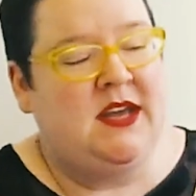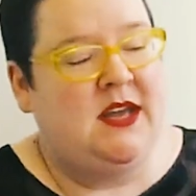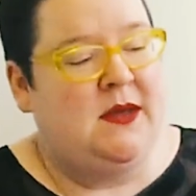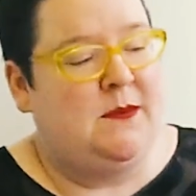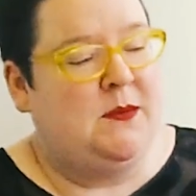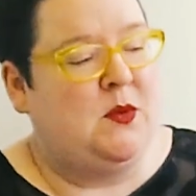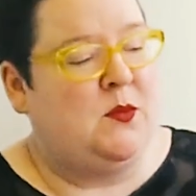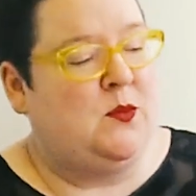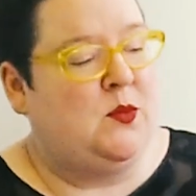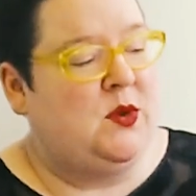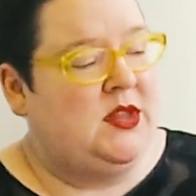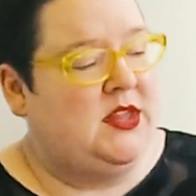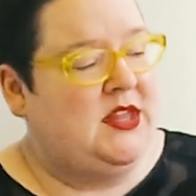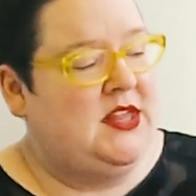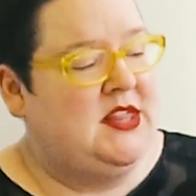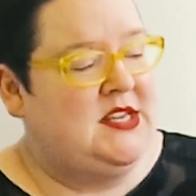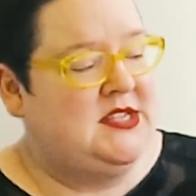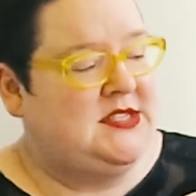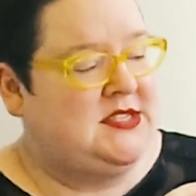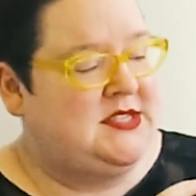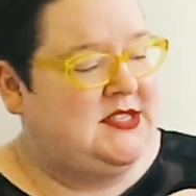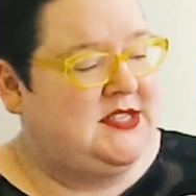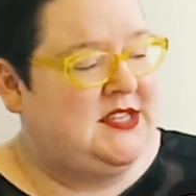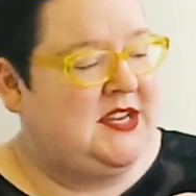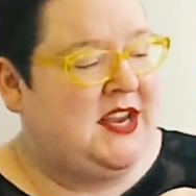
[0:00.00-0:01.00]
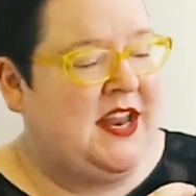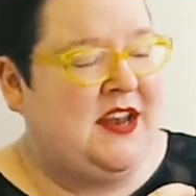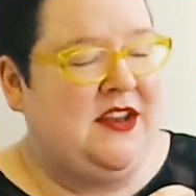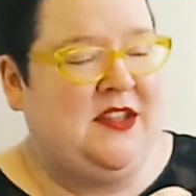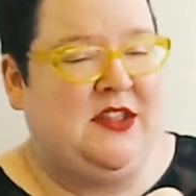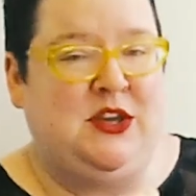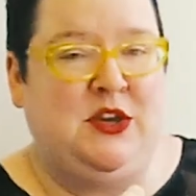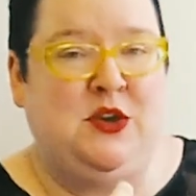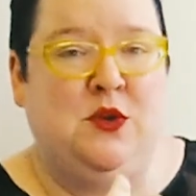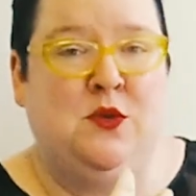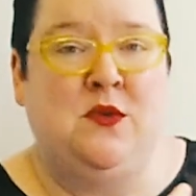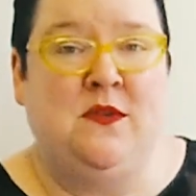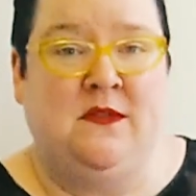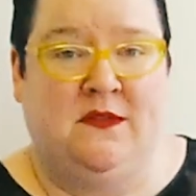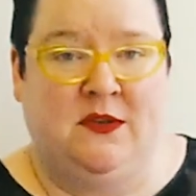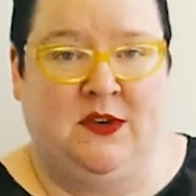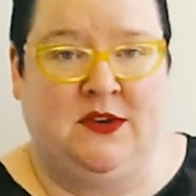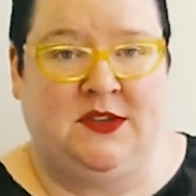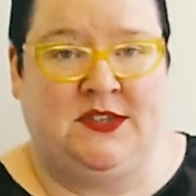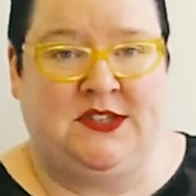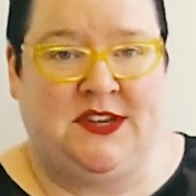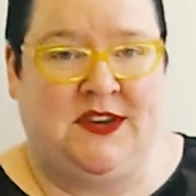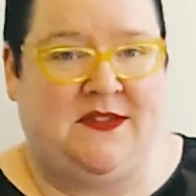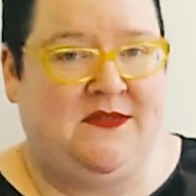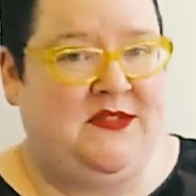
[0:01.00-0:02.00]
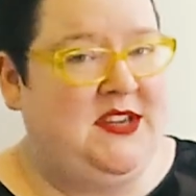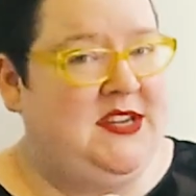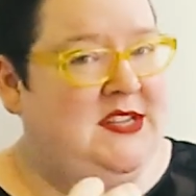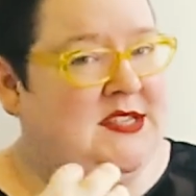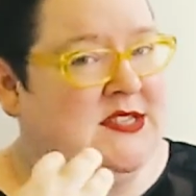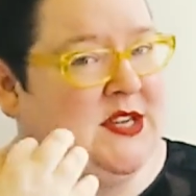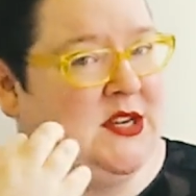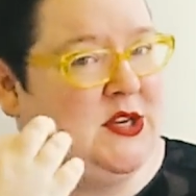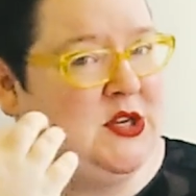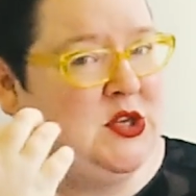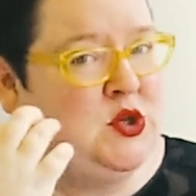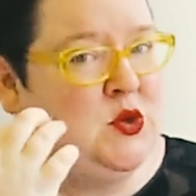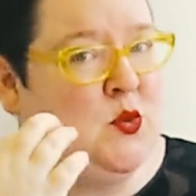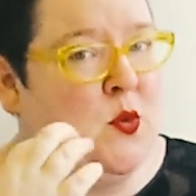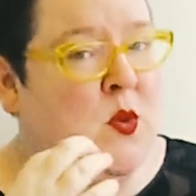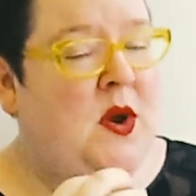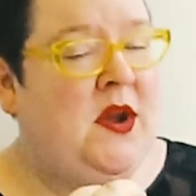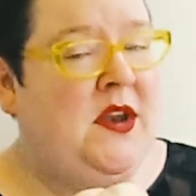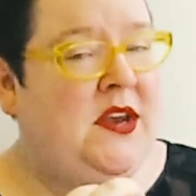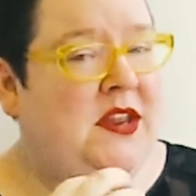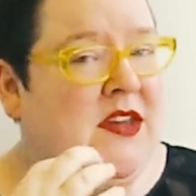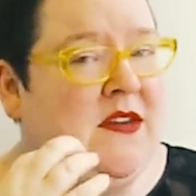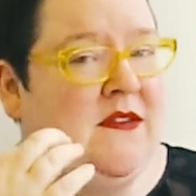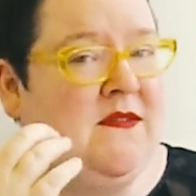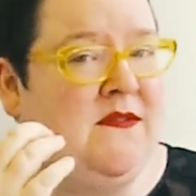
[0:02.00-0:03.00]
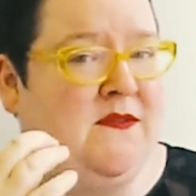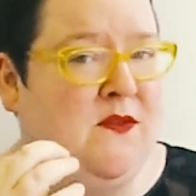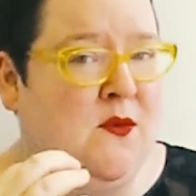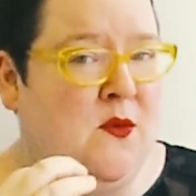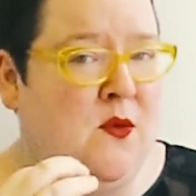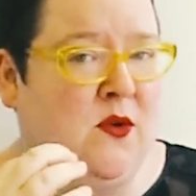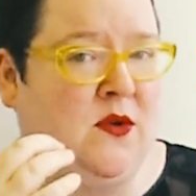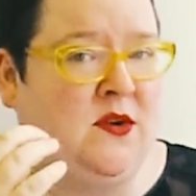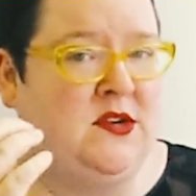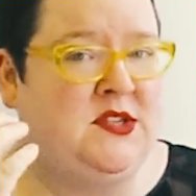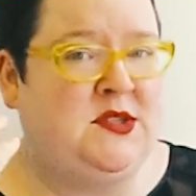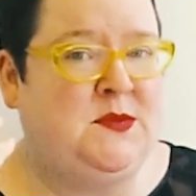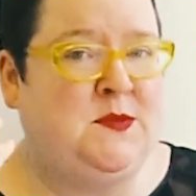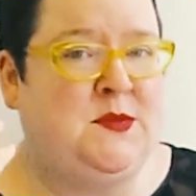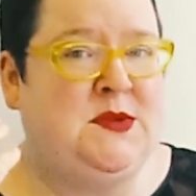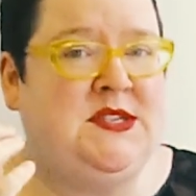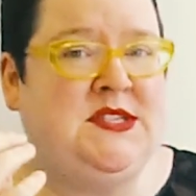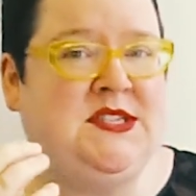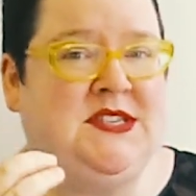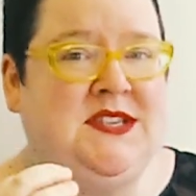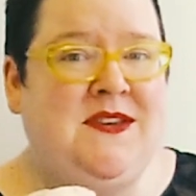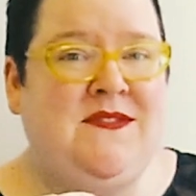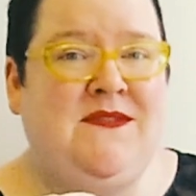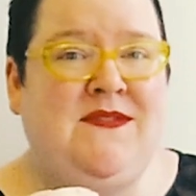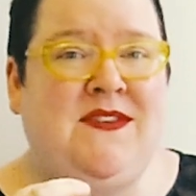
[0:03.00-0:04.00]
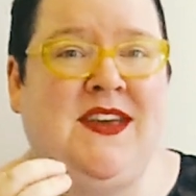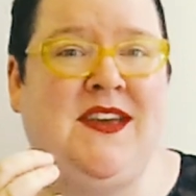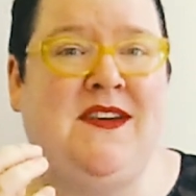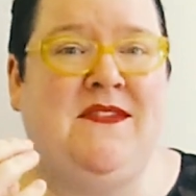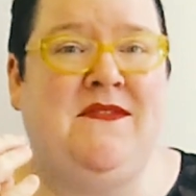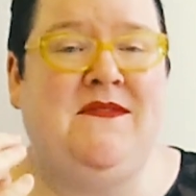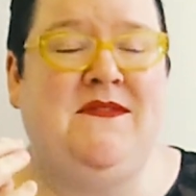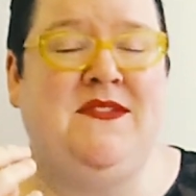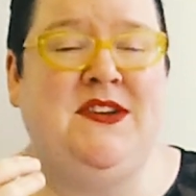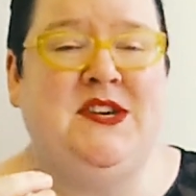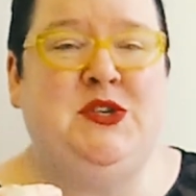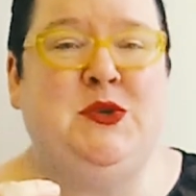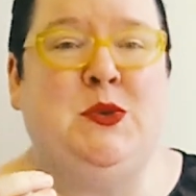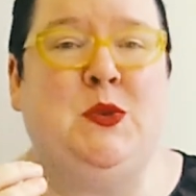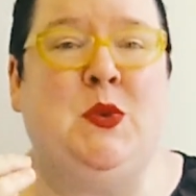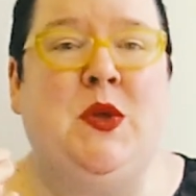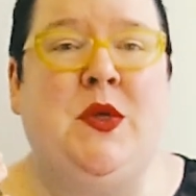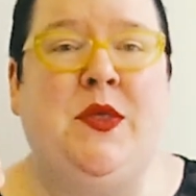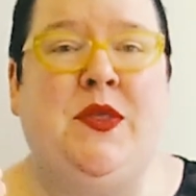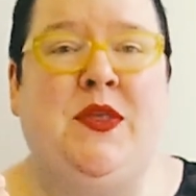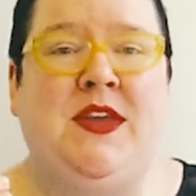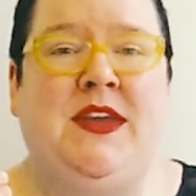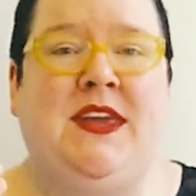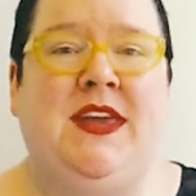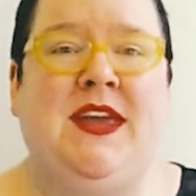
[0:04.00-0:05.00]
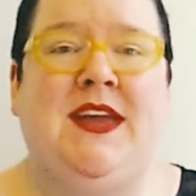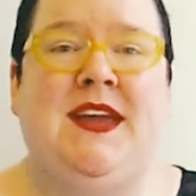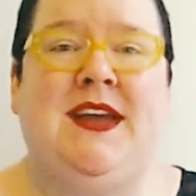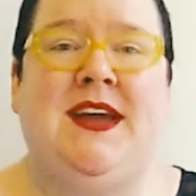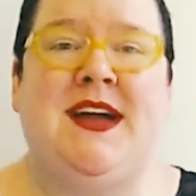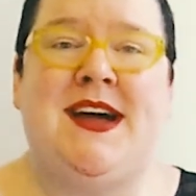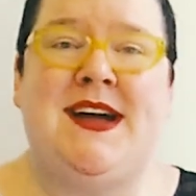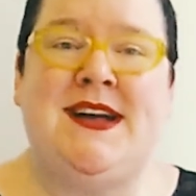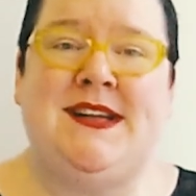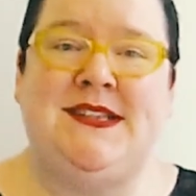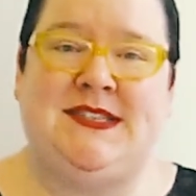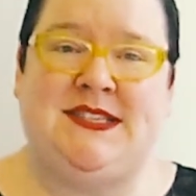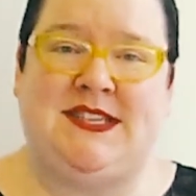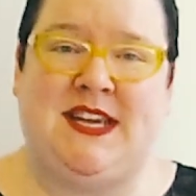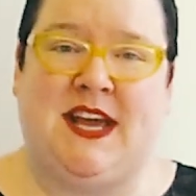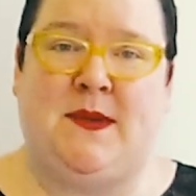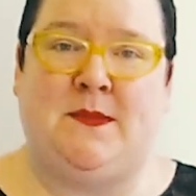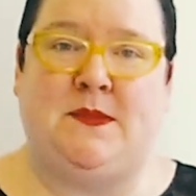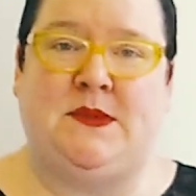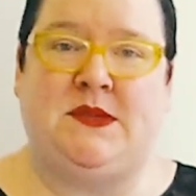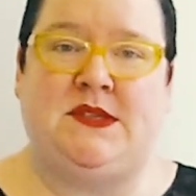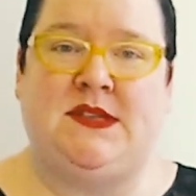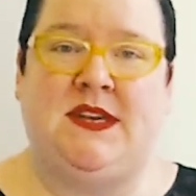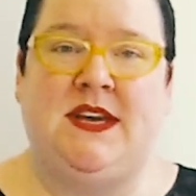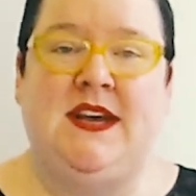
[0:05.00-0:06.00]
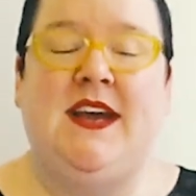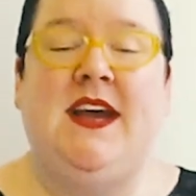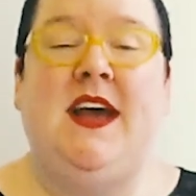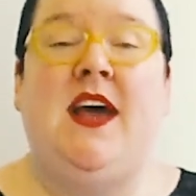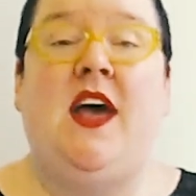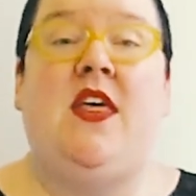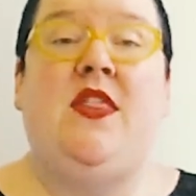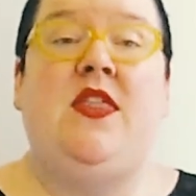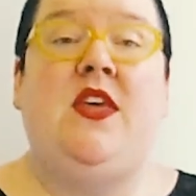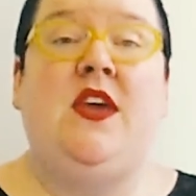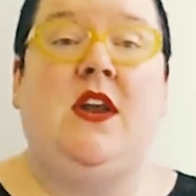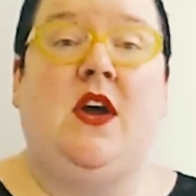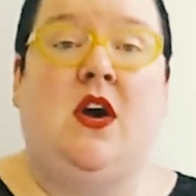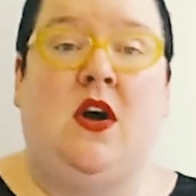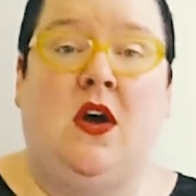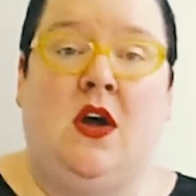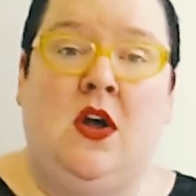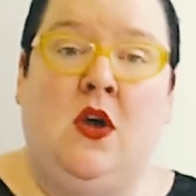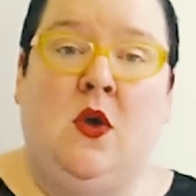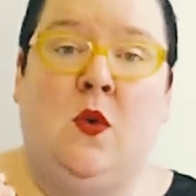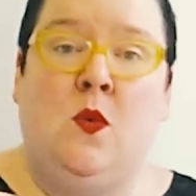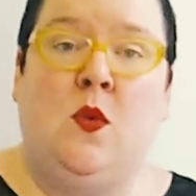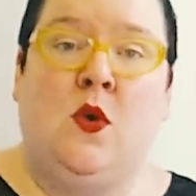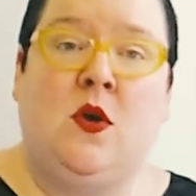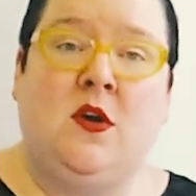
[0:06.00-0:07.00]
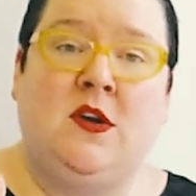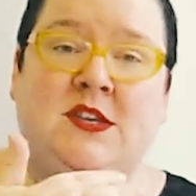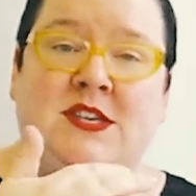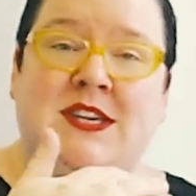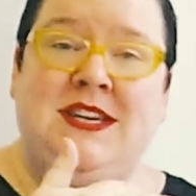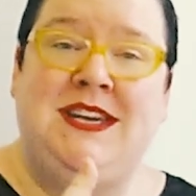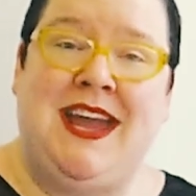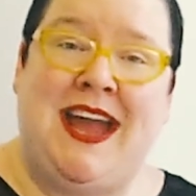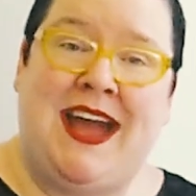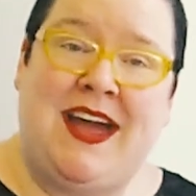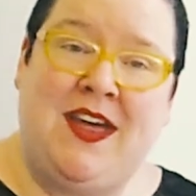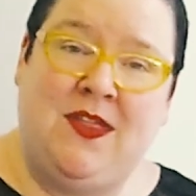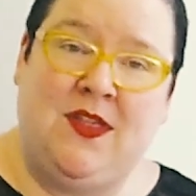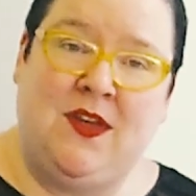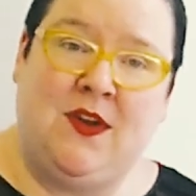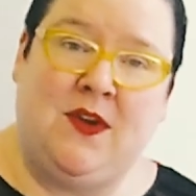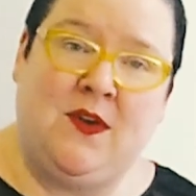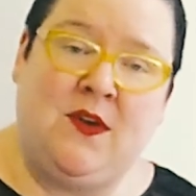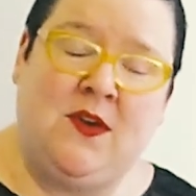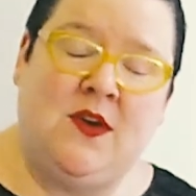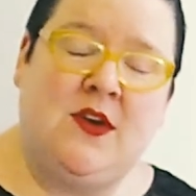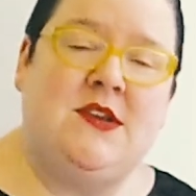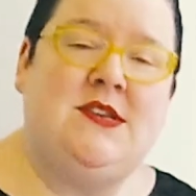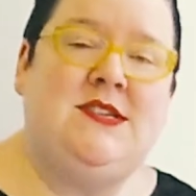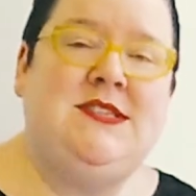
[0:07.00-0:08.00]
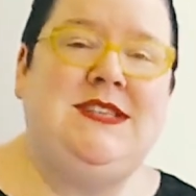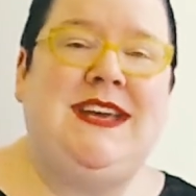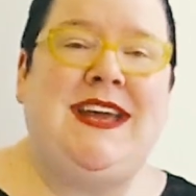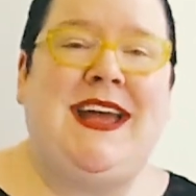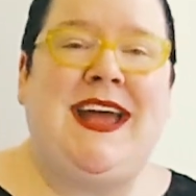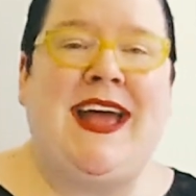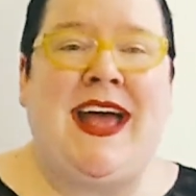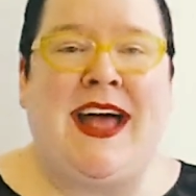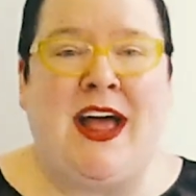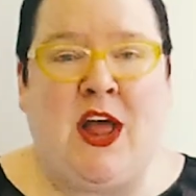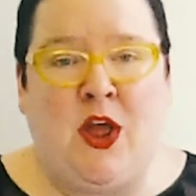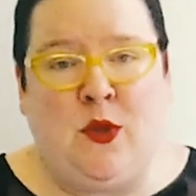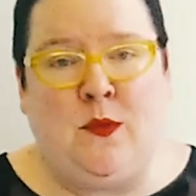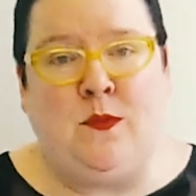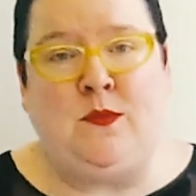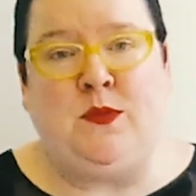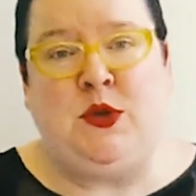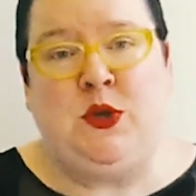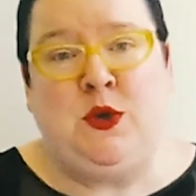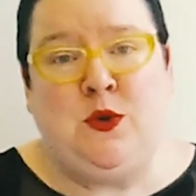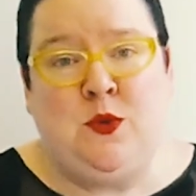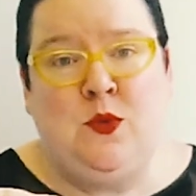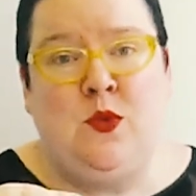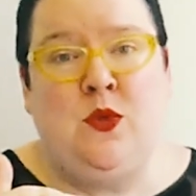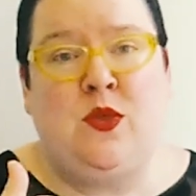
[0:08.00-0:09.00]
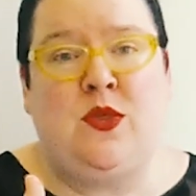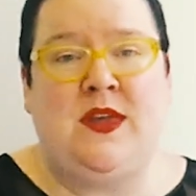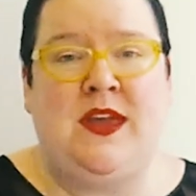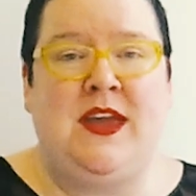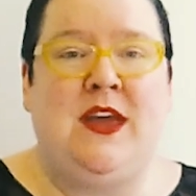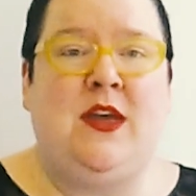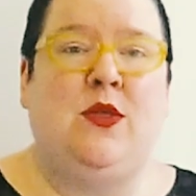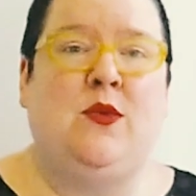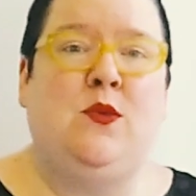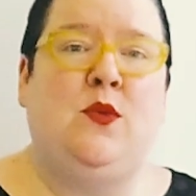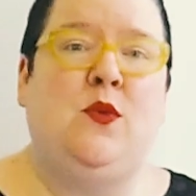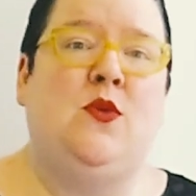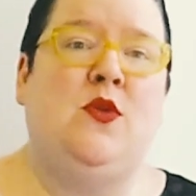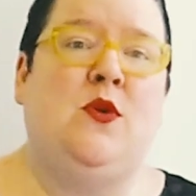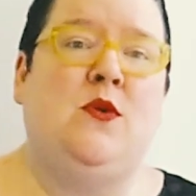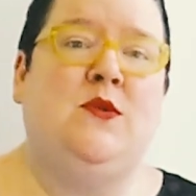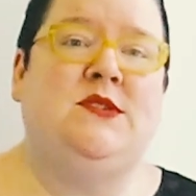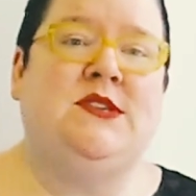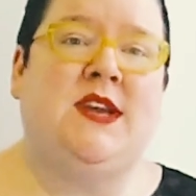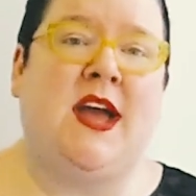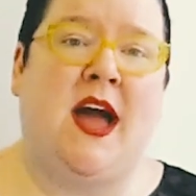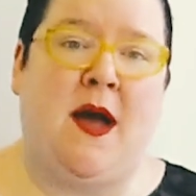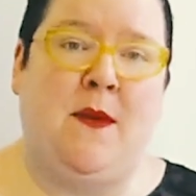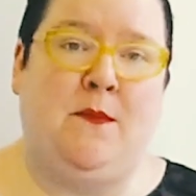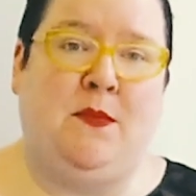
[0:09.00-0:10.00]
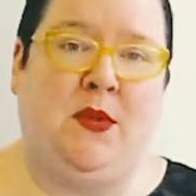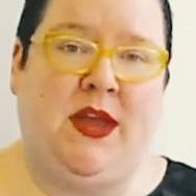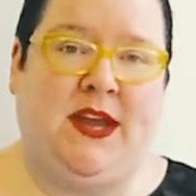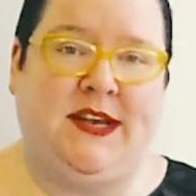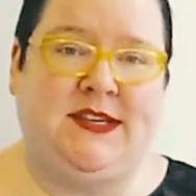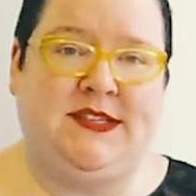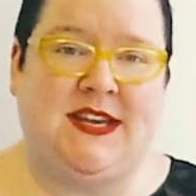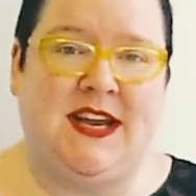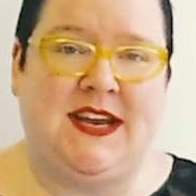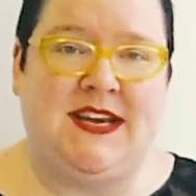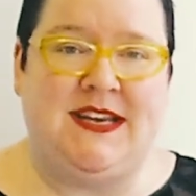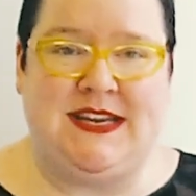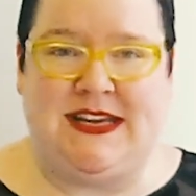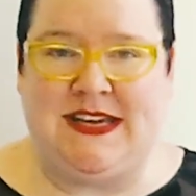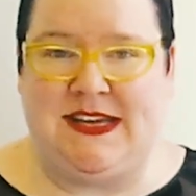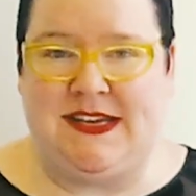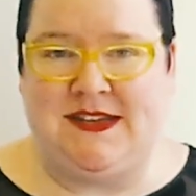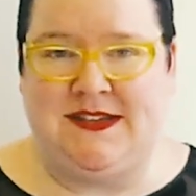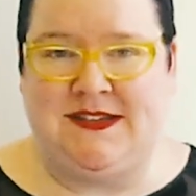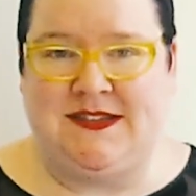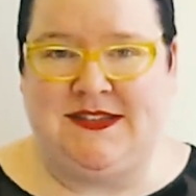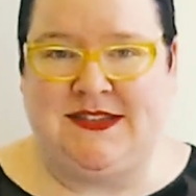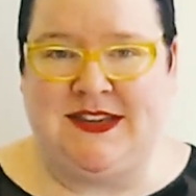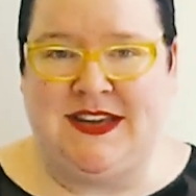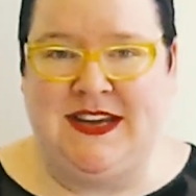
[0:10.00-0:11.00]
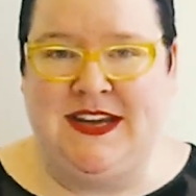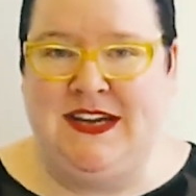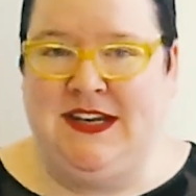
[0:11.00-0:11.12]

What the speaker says: But really, this is the kind of the universe of these 24 specific visual thinking concepts that all work together to help you think through those complex ideas,